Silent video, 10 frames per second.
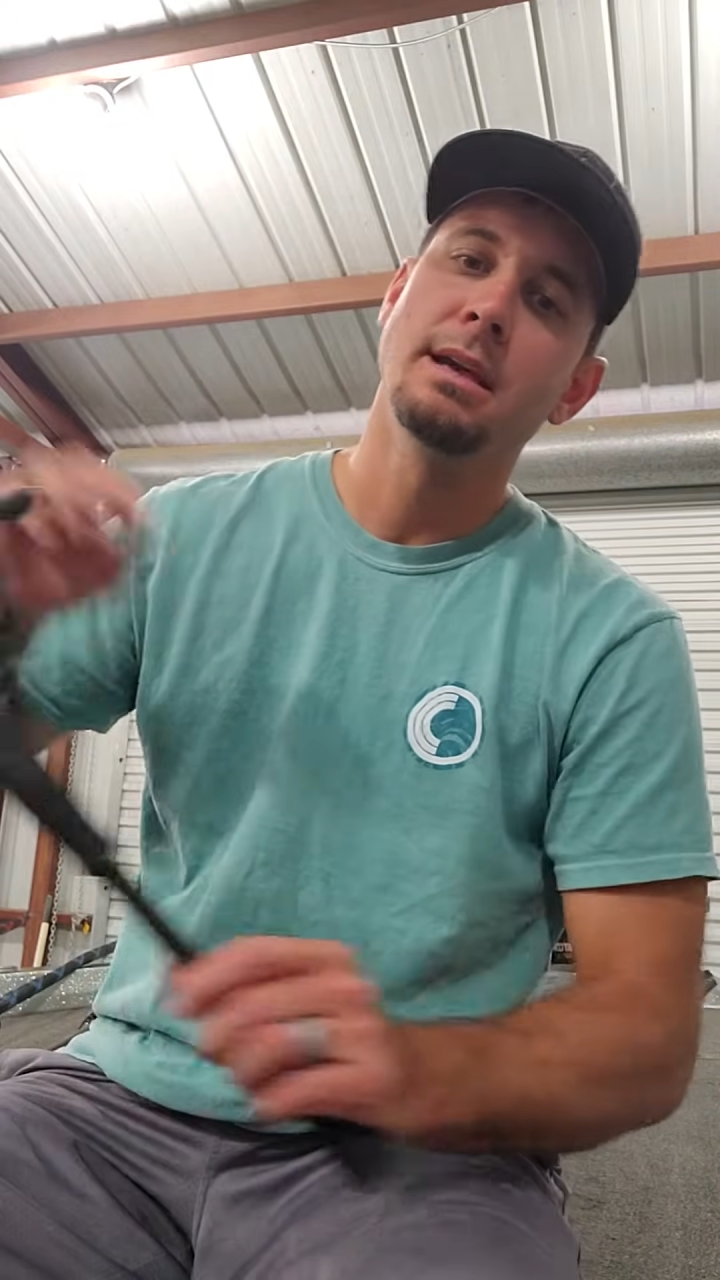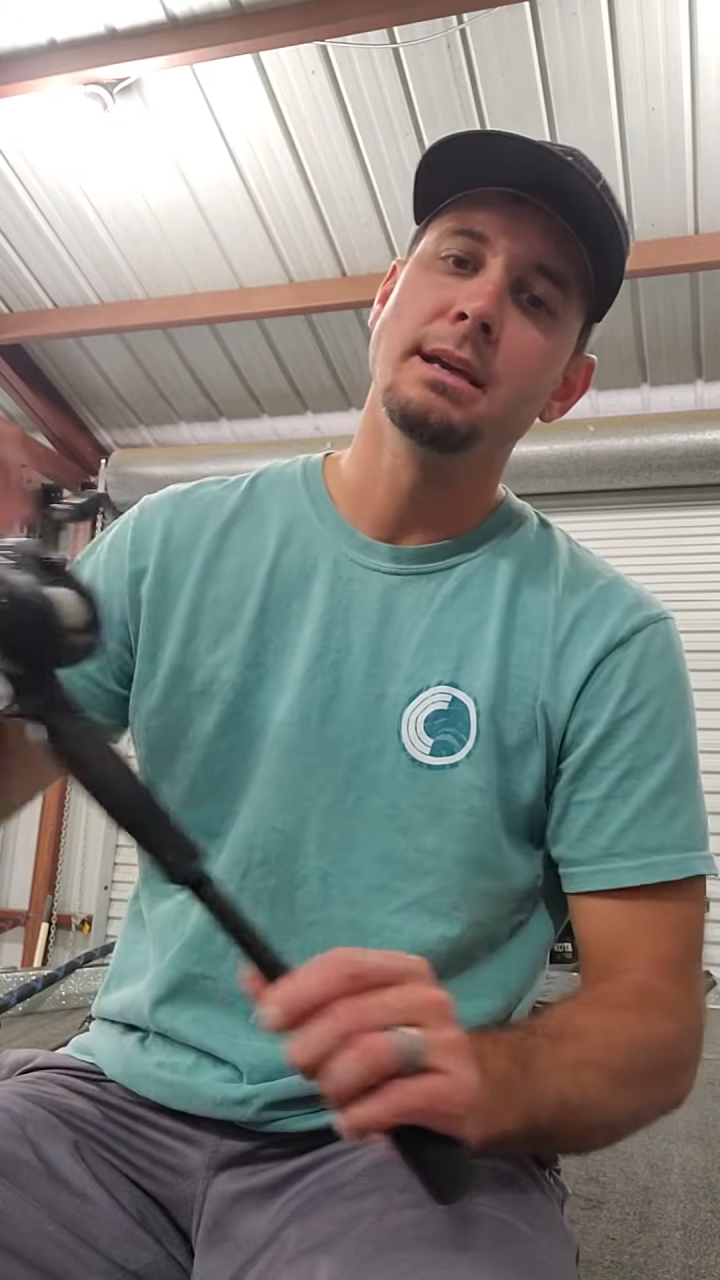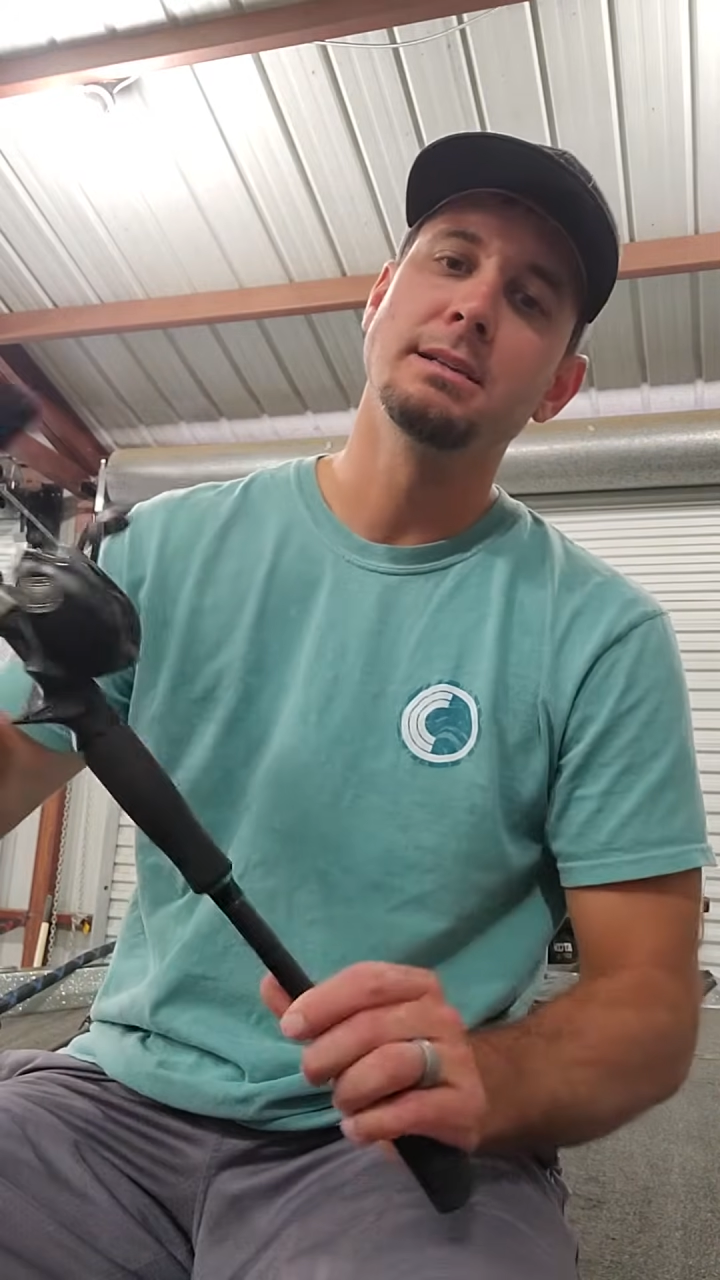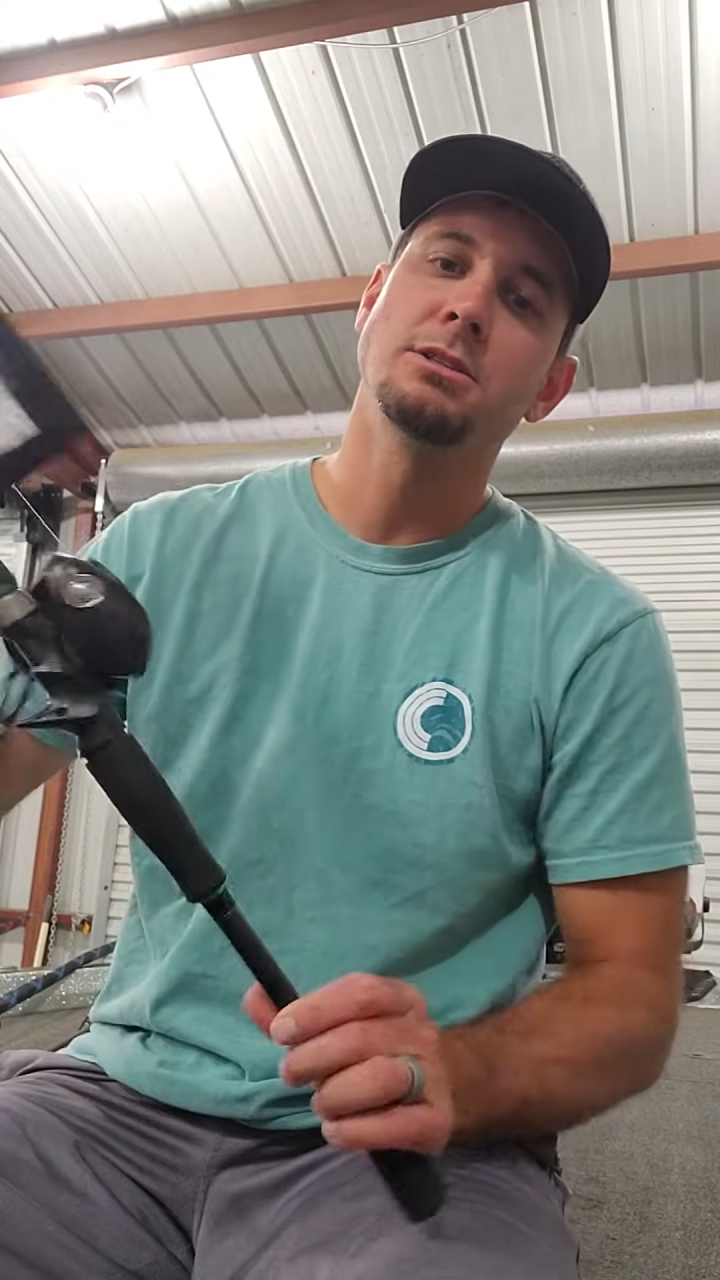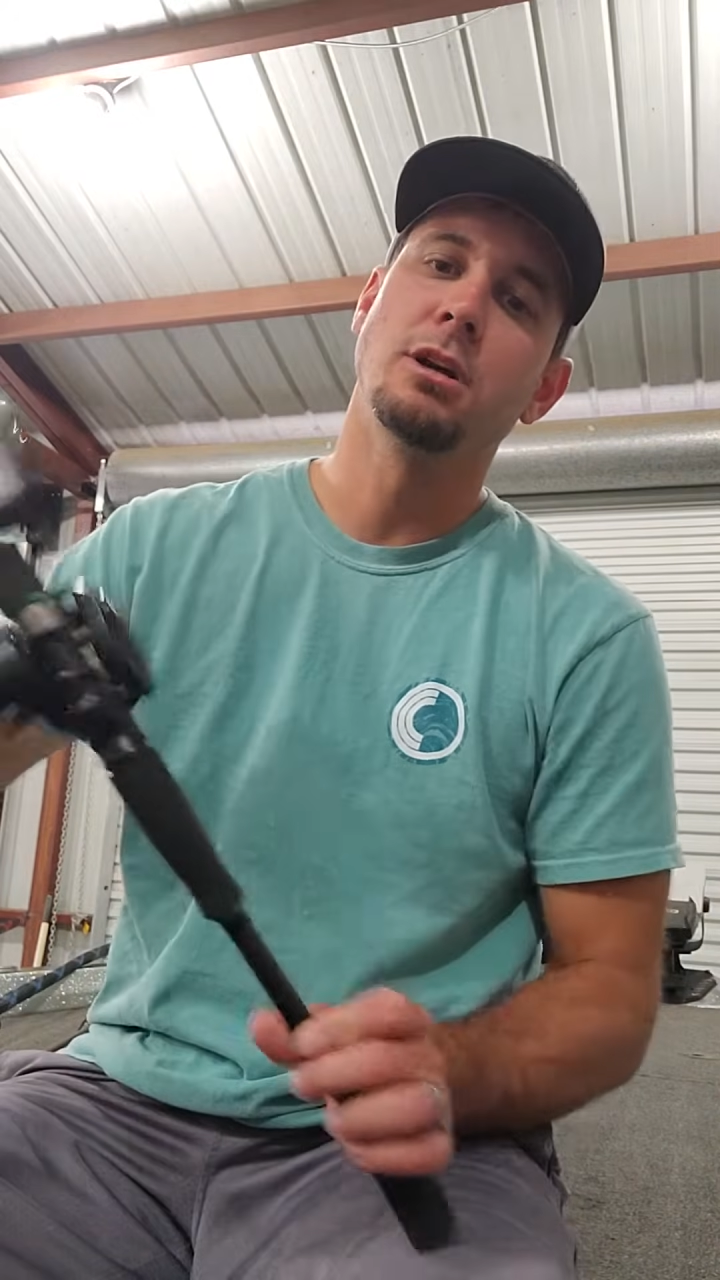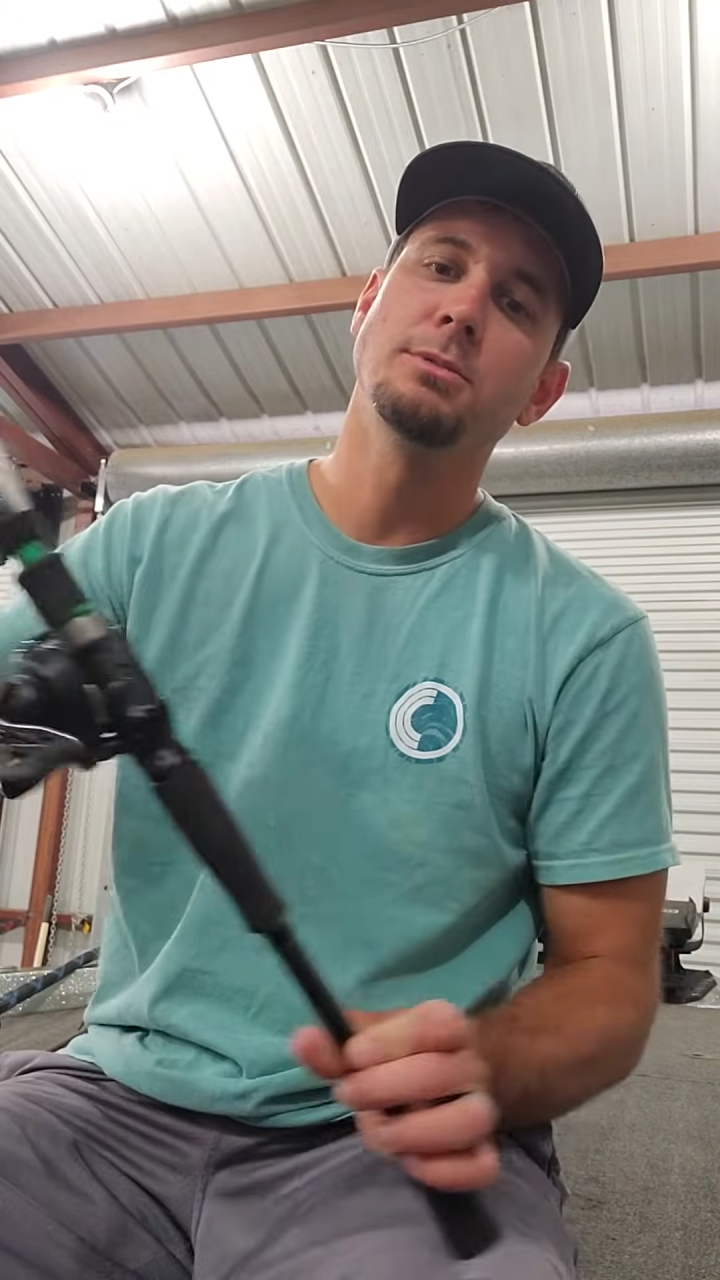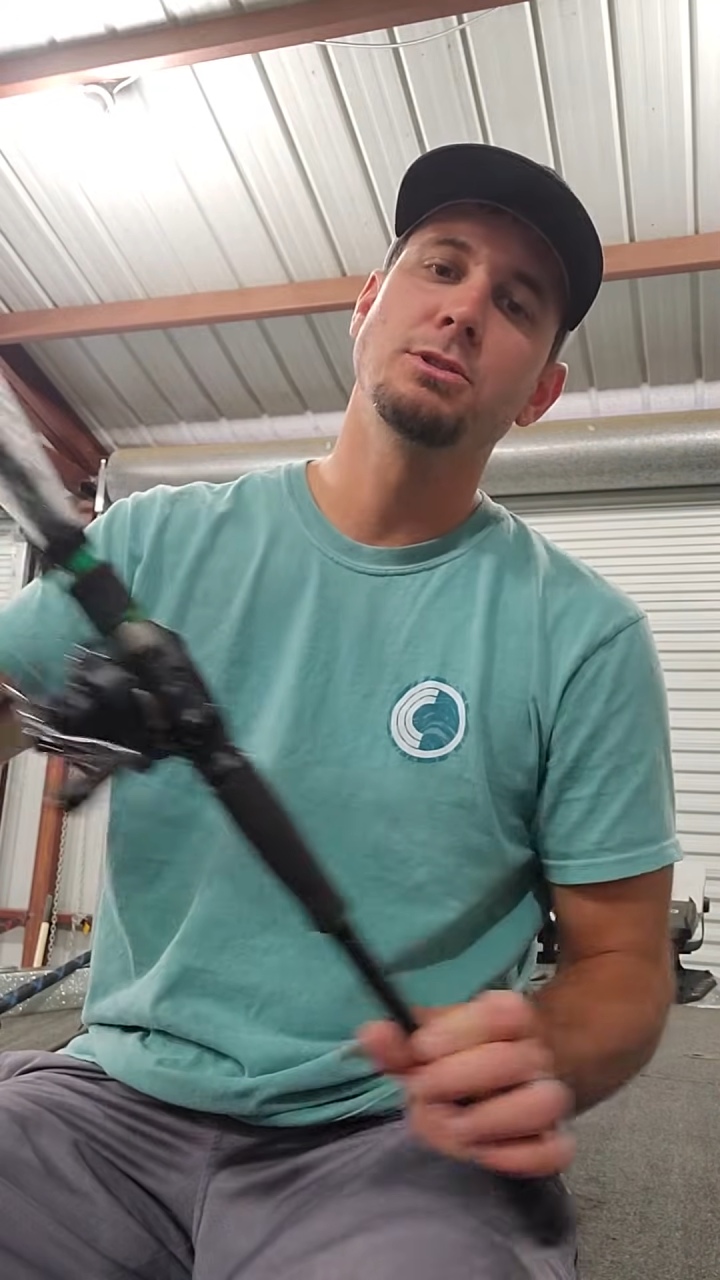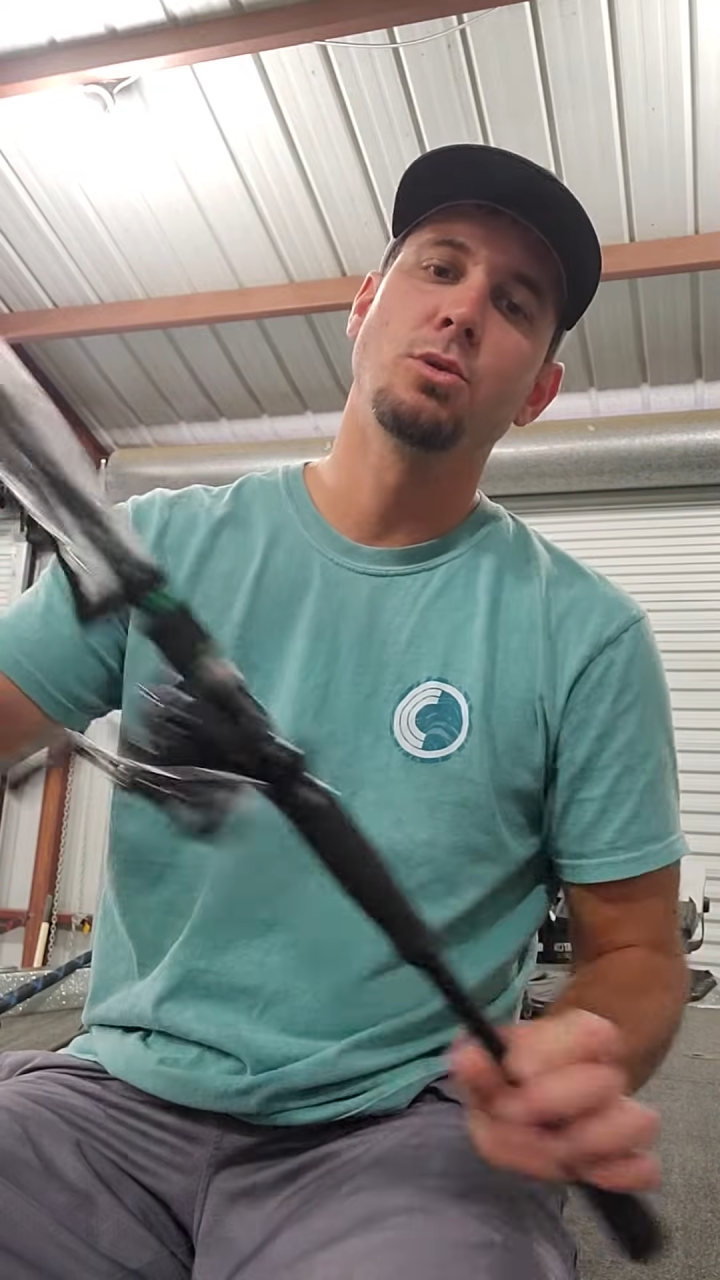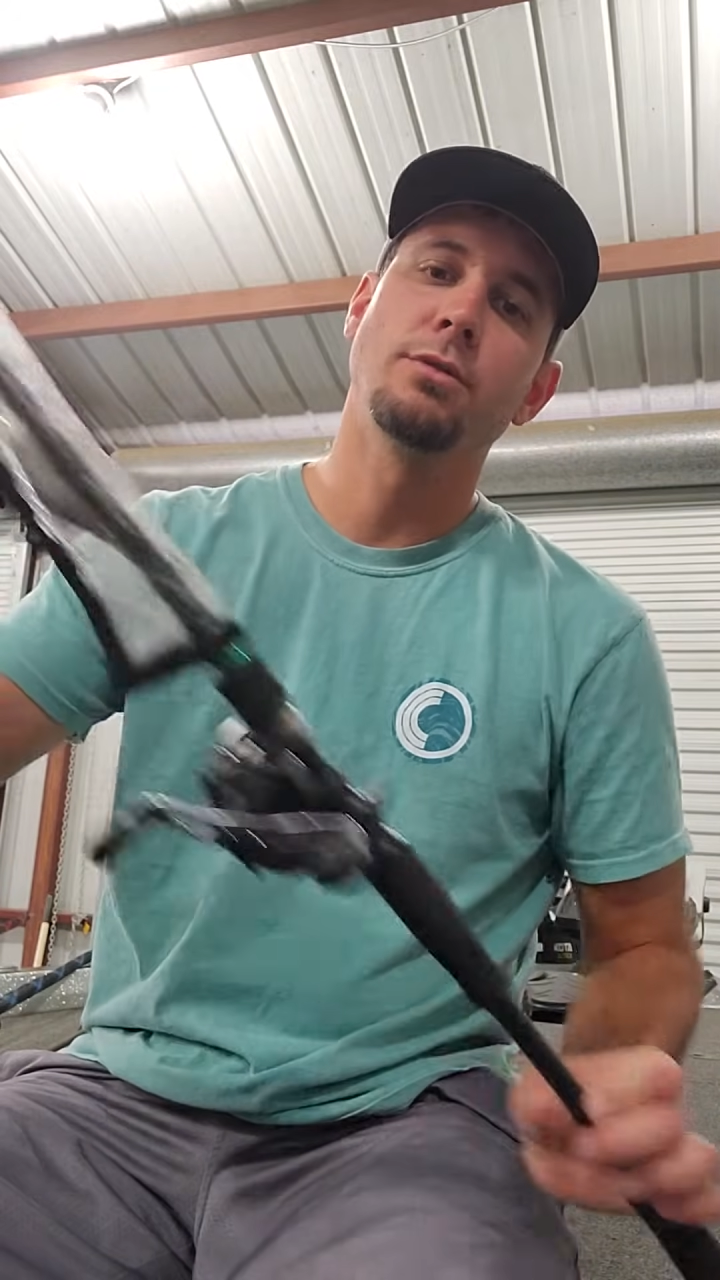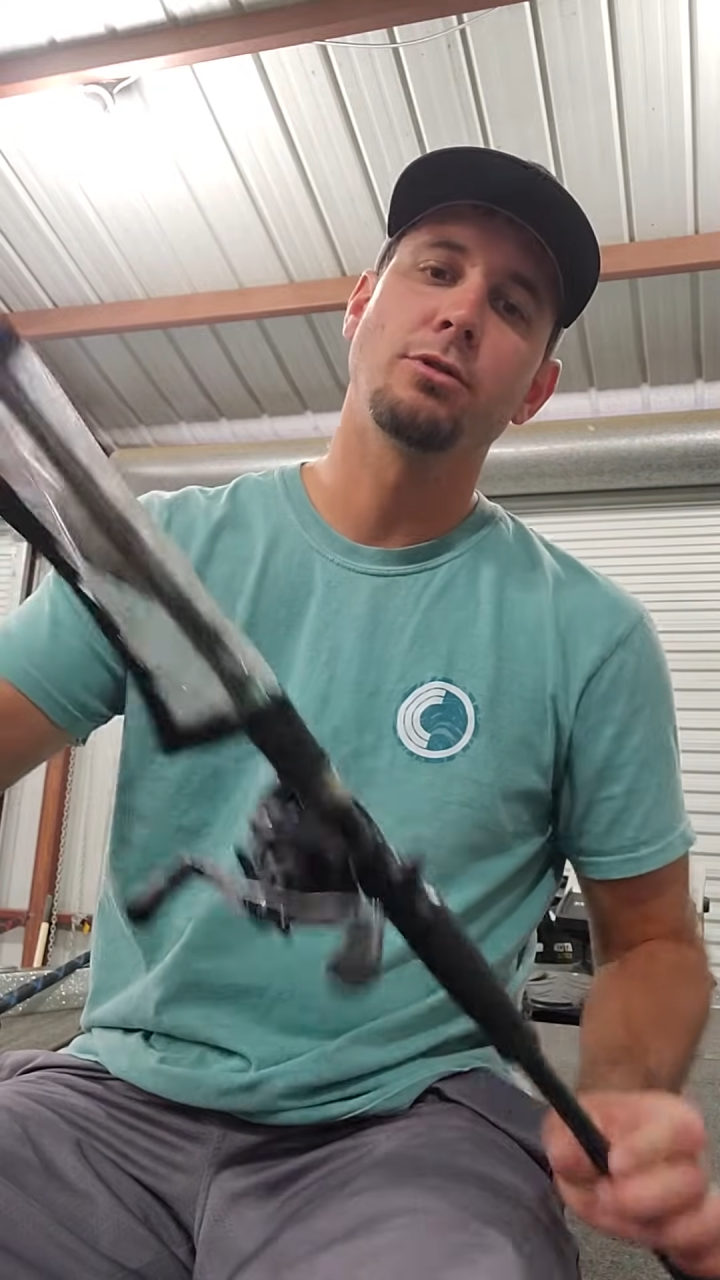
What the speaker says: is some sort